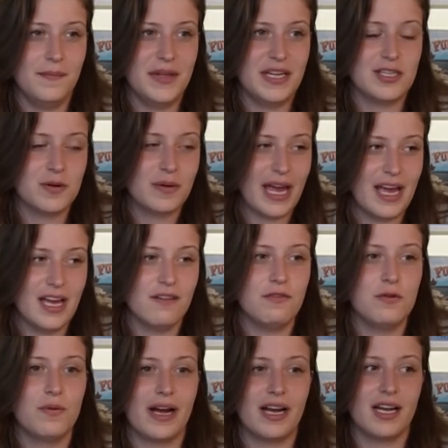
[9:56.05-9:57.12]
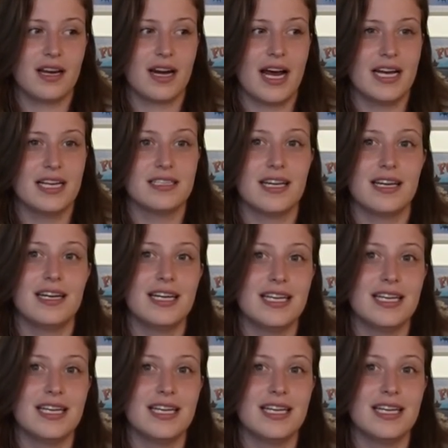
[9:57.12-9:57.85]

It's okay if you recognize that it